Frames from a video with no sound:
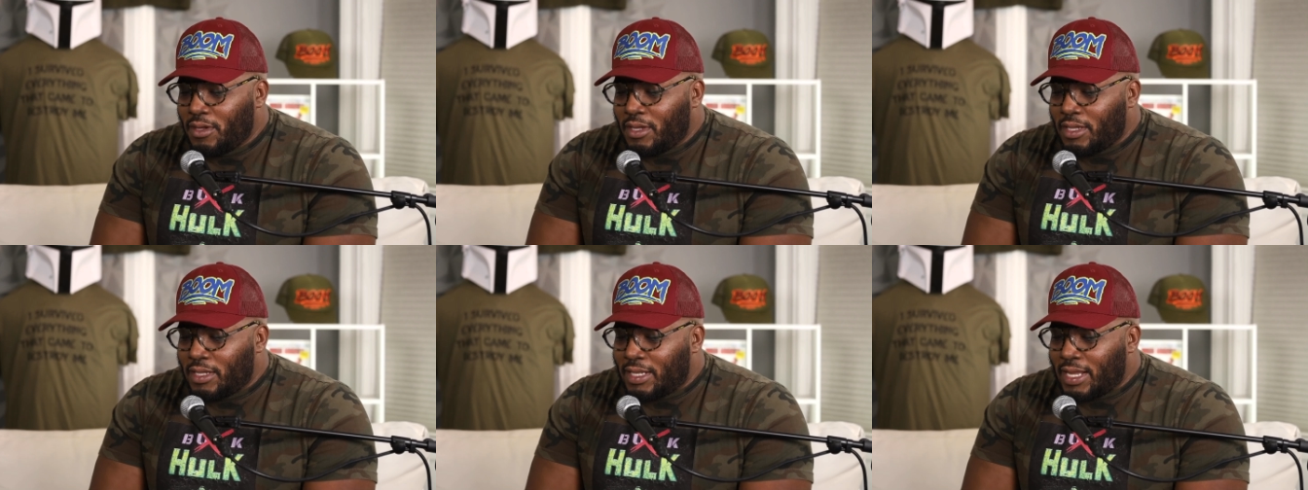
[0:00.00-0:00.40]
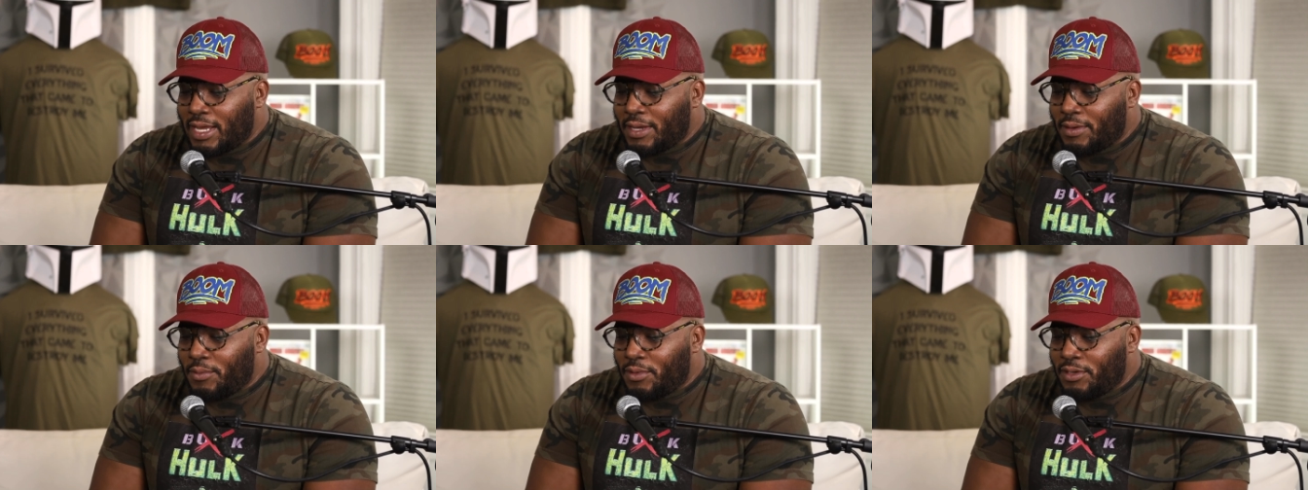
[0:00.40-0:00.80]

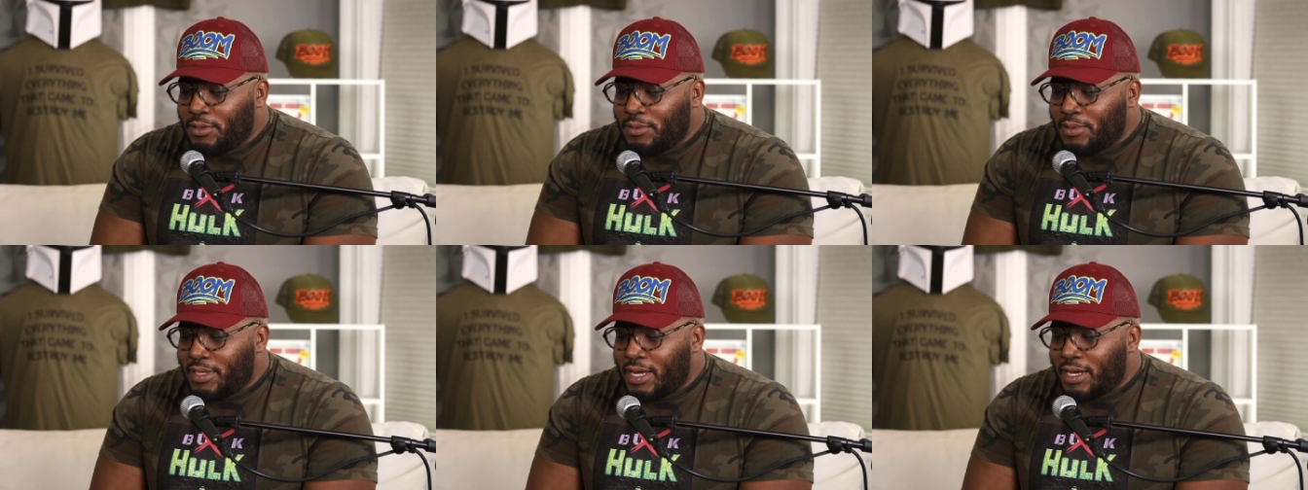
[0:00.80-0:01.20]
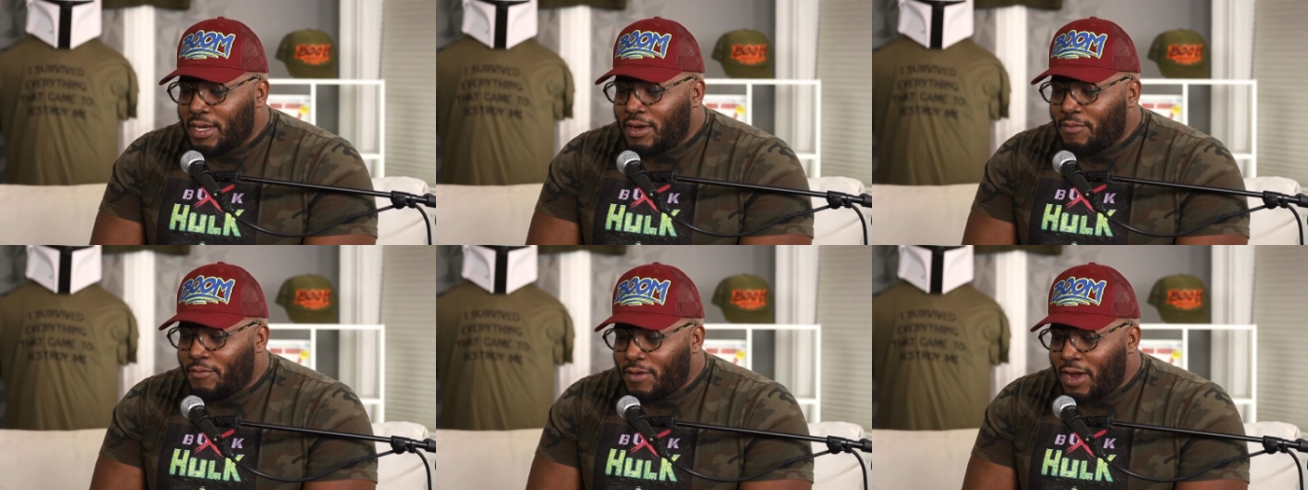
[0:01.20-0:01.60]
like where you were like,
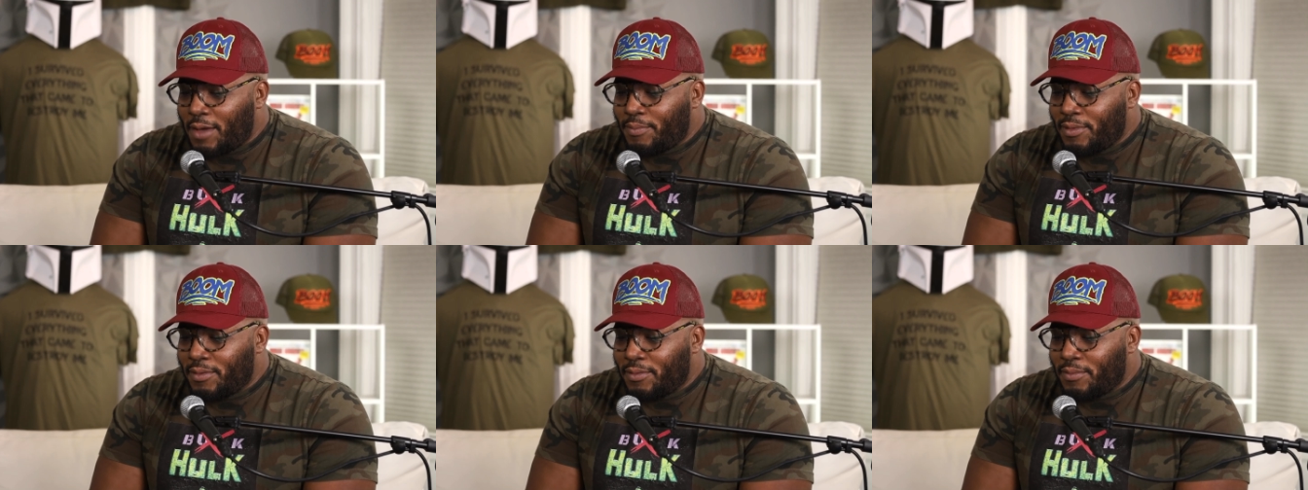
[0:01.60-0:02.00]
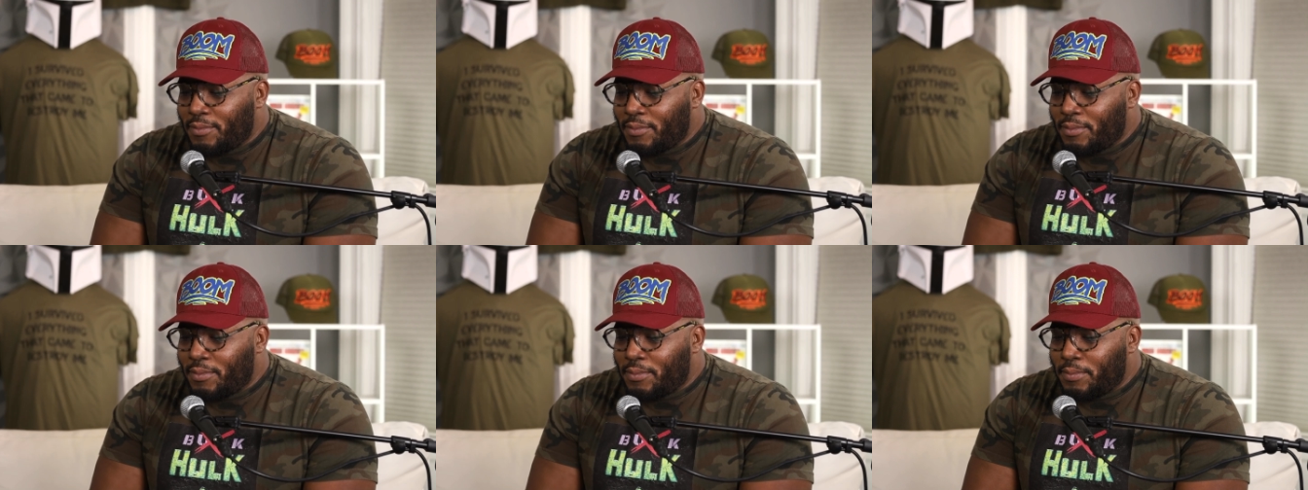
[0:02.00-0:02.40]
I'm rapping
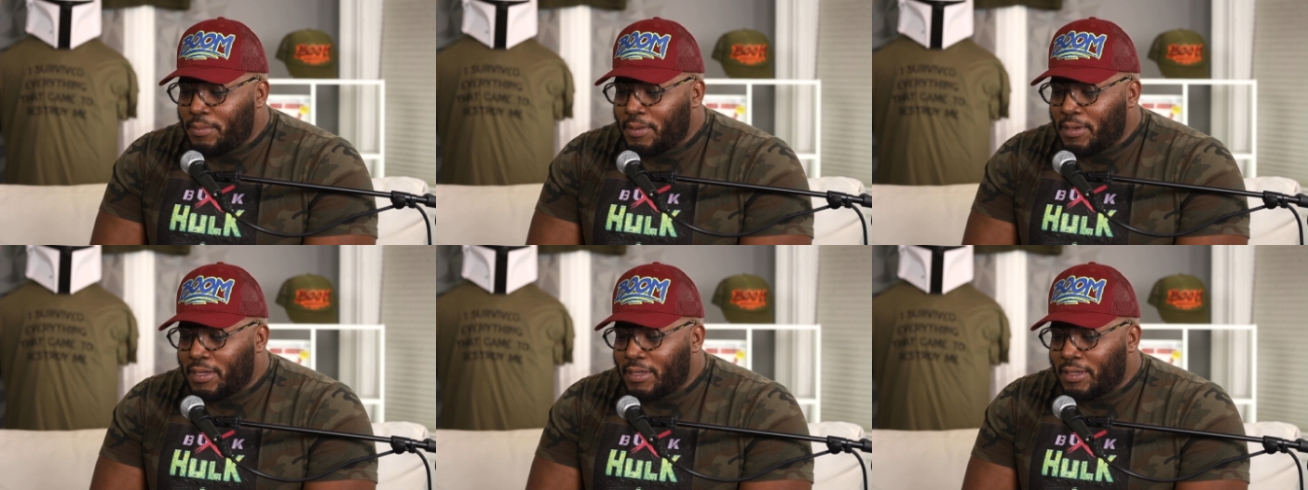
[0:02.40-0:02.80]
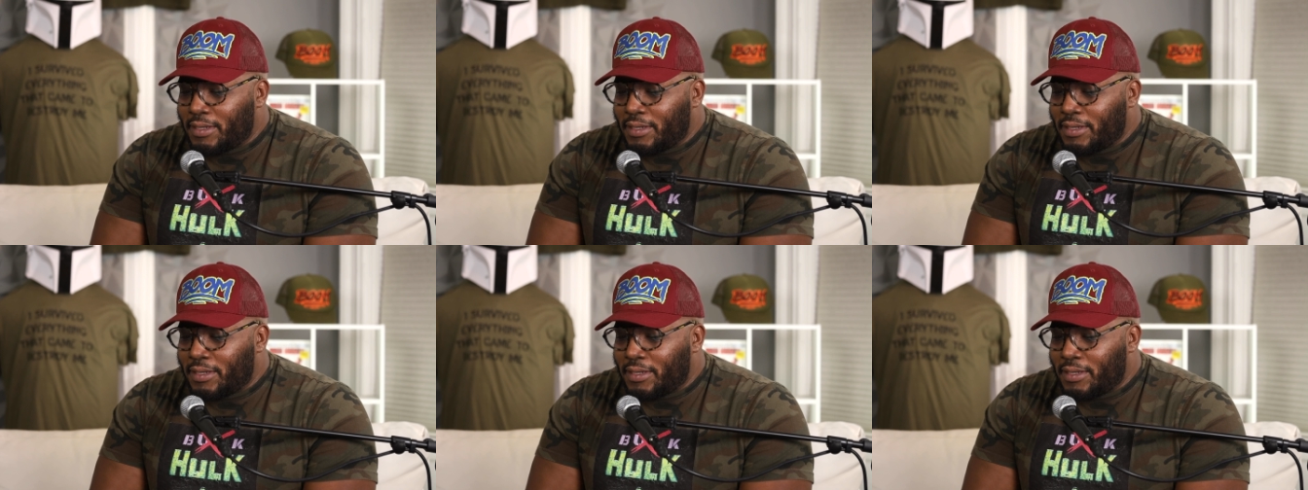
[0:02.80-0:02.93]
but